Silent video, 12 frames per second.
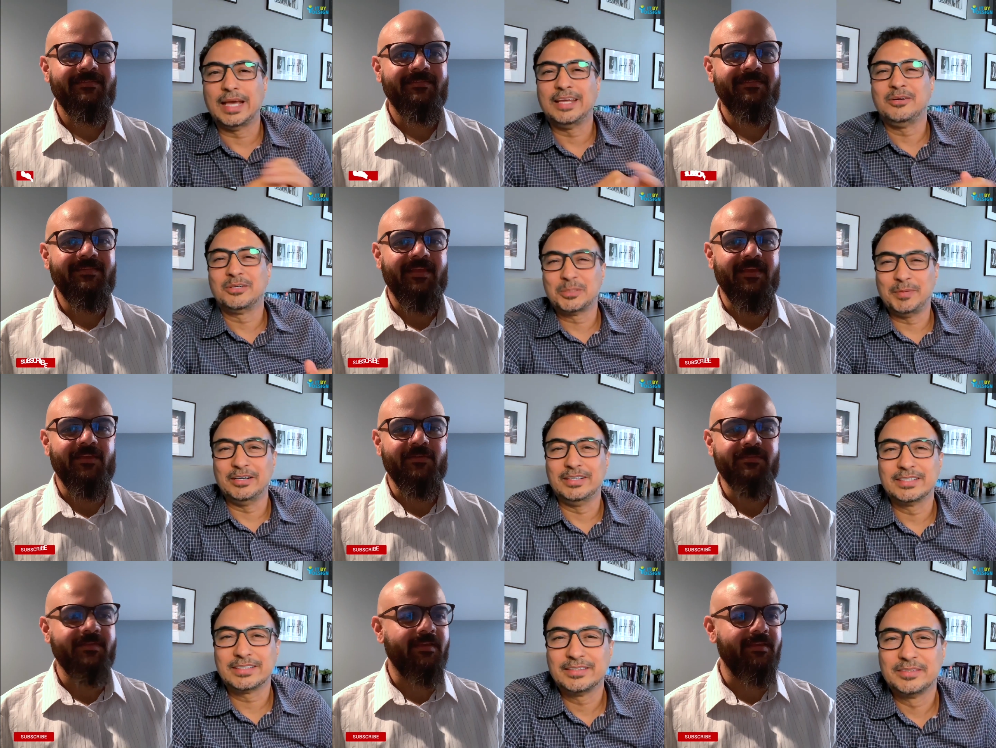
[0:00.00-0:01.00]
Speaker 1: and your Thank
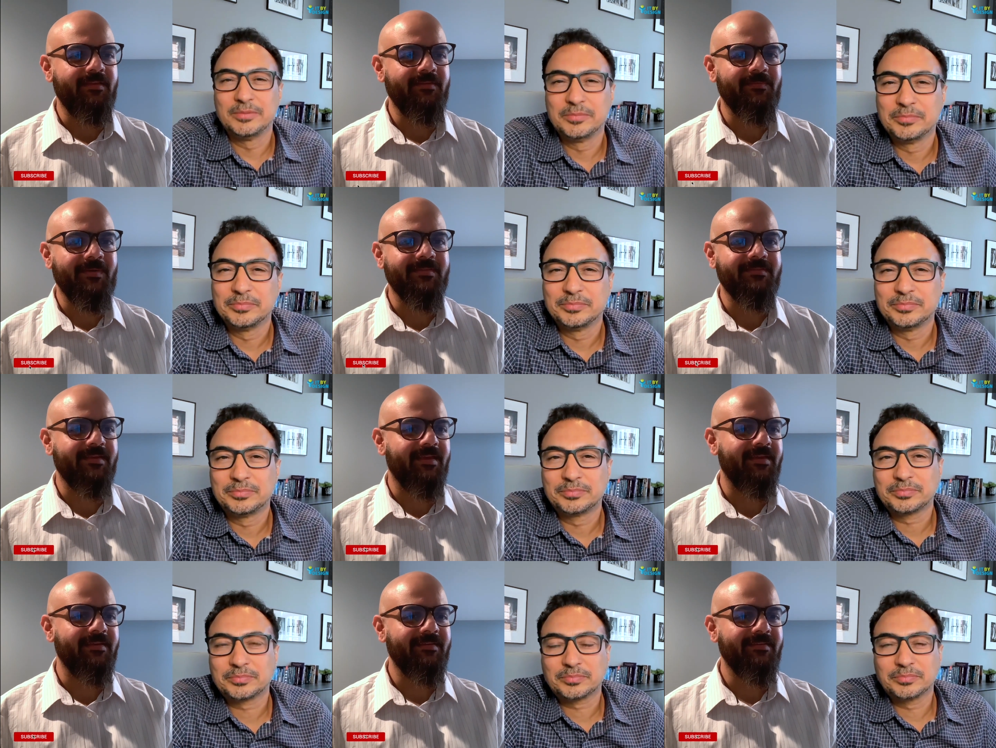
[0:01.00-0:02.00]
experience. you,
Speaker 2: Sunny, once
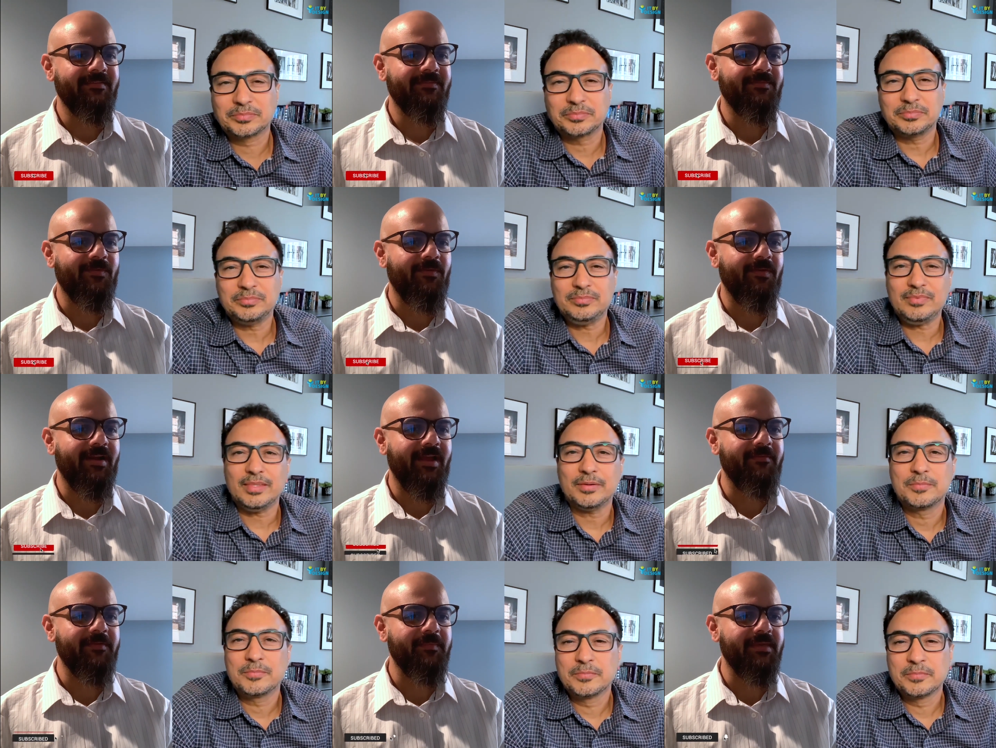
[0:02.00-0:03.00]
again for
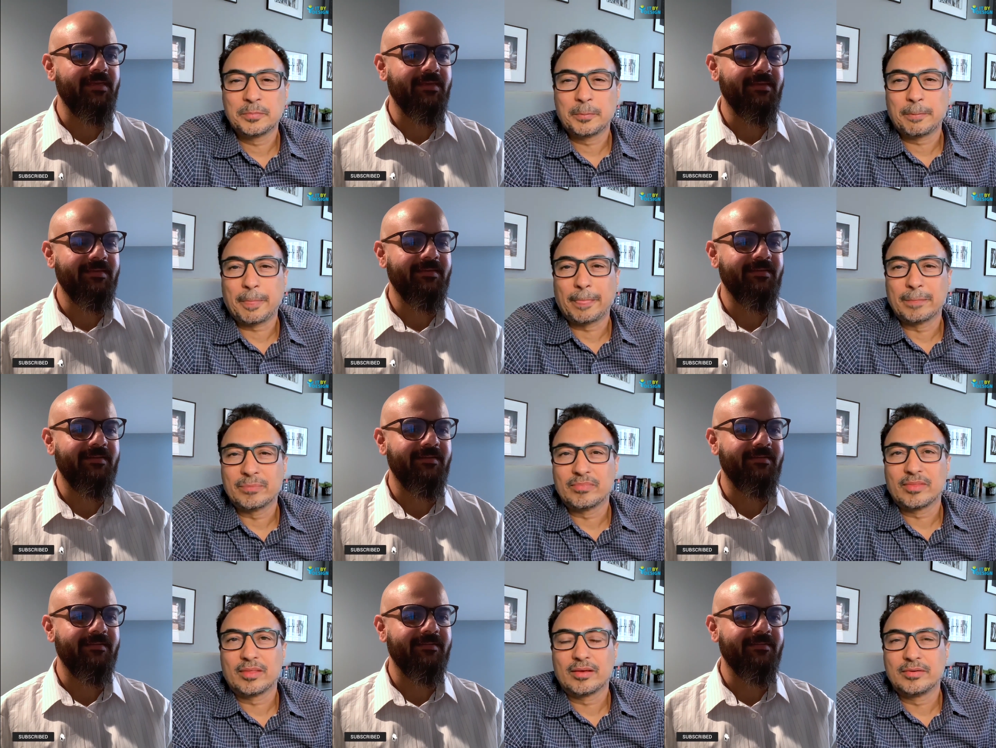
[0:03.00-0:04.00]
having me
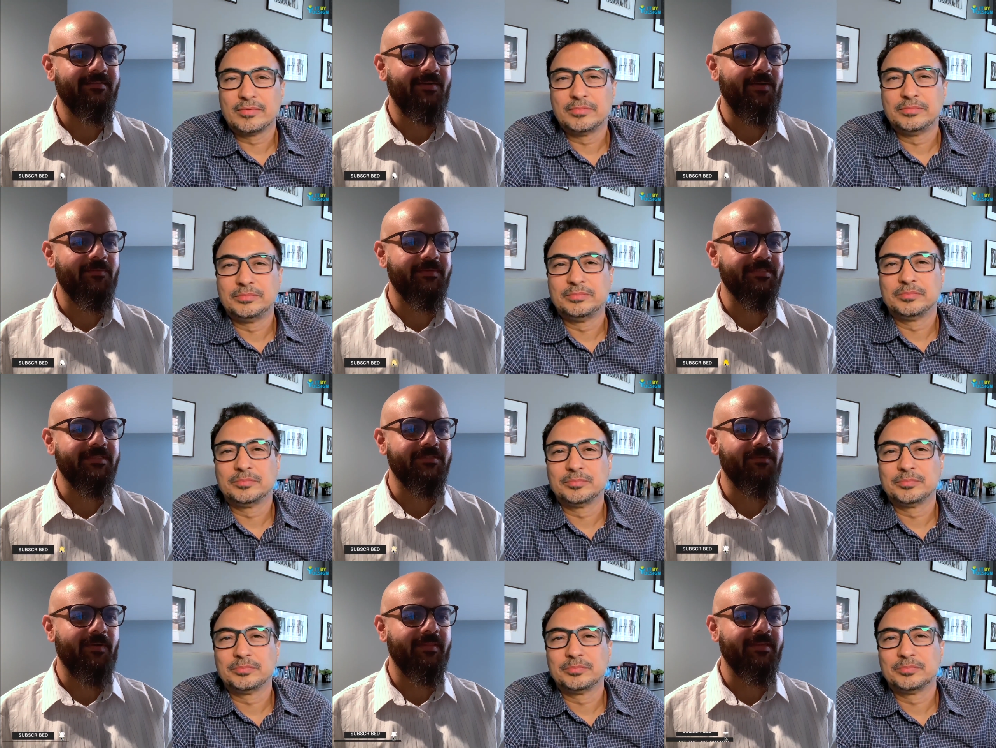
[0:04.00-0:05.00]
uh, always
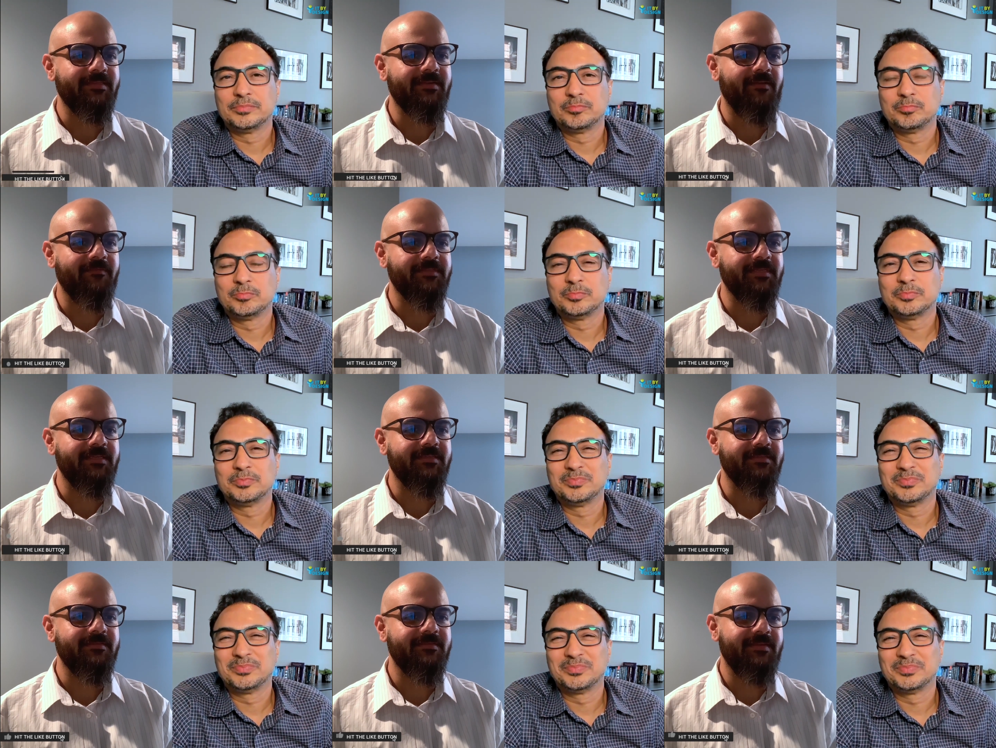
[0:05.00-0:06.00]
enjoy these
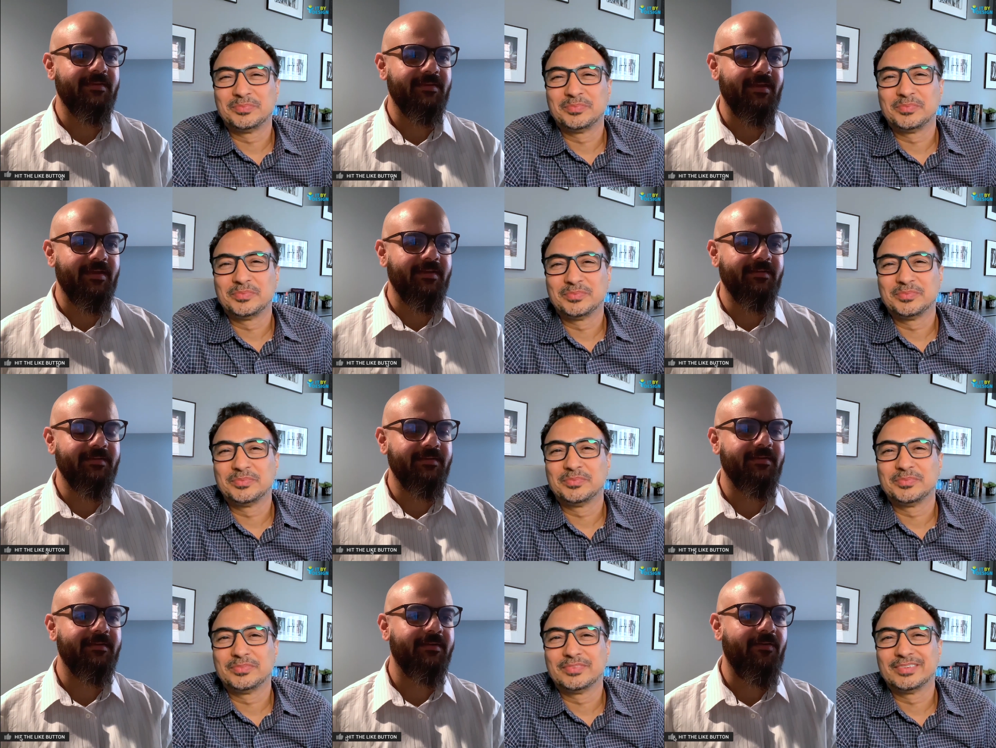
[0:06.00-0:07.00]
conversations. And yeah,
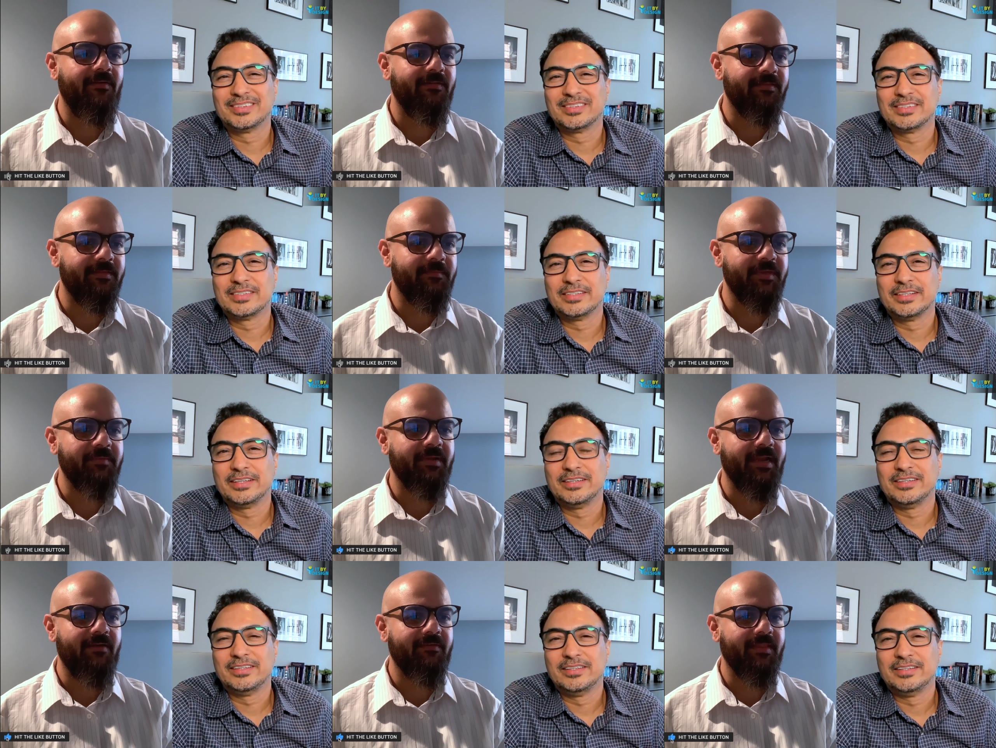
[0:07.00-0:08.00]
uh, all the
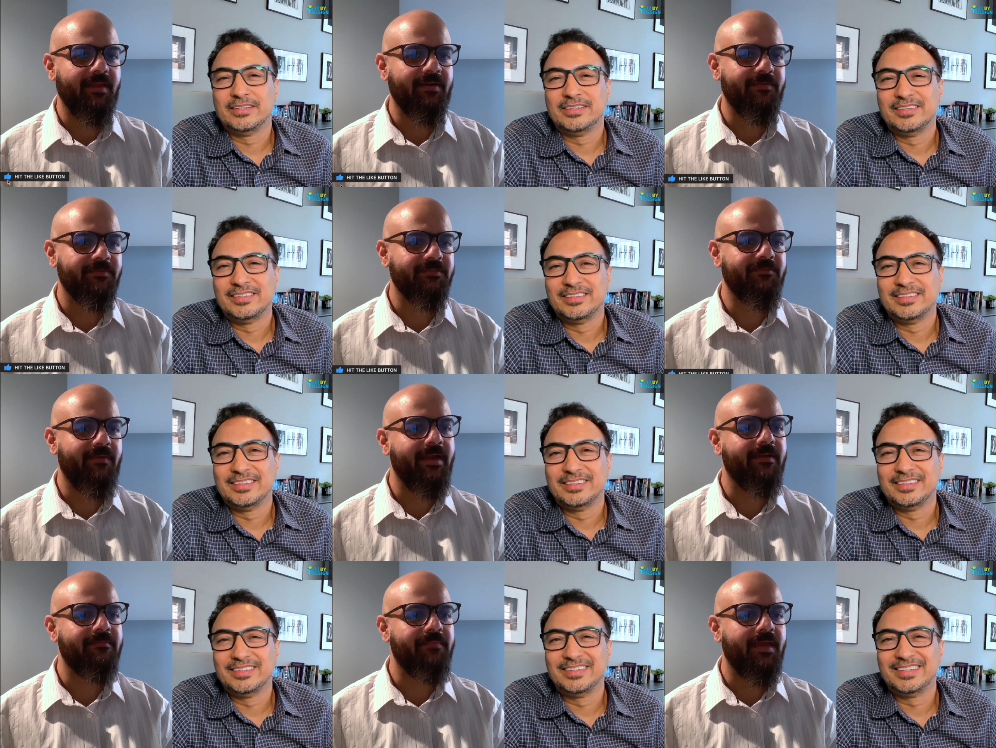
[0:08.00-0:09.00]
people out there who's trying
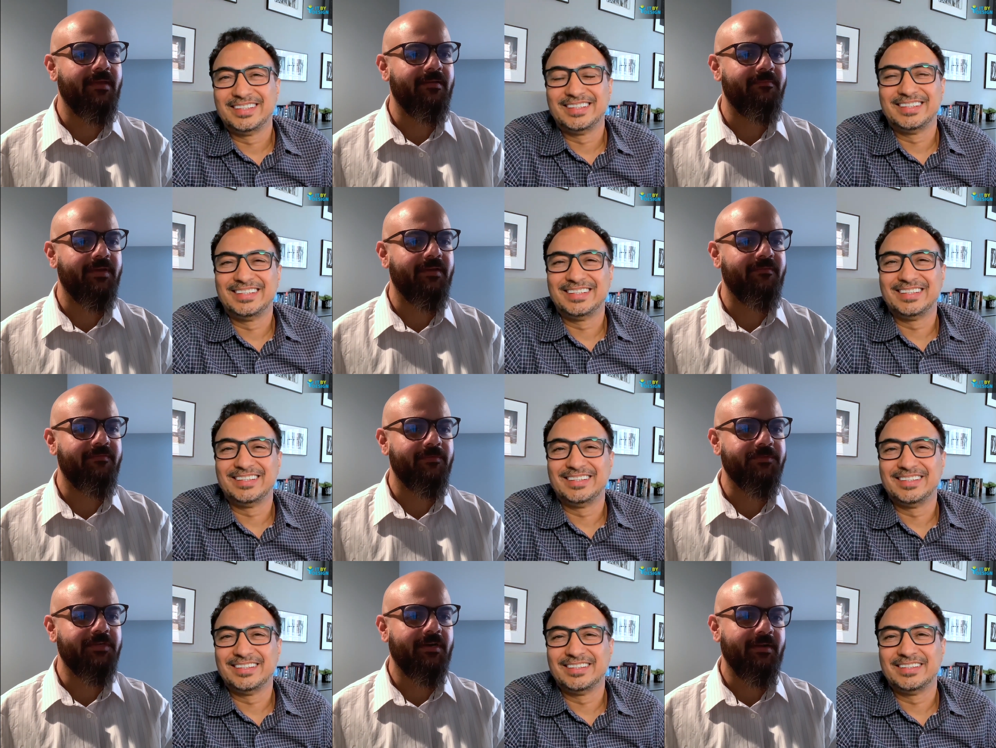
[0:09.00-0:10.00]
to make a bigger
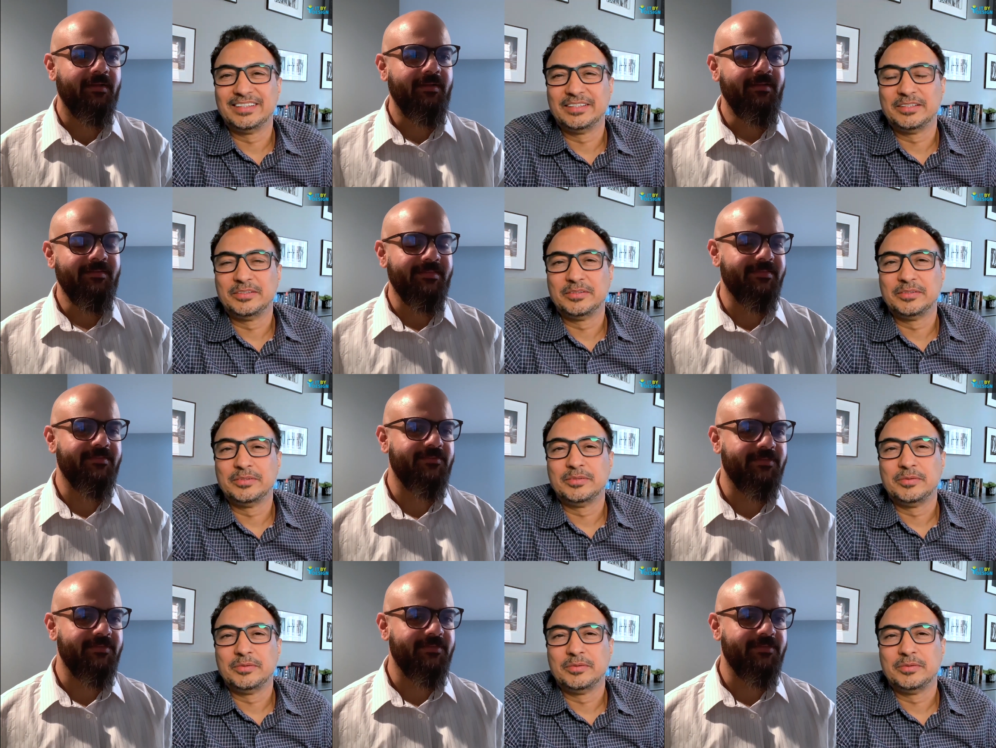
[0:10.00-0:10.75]
future, this is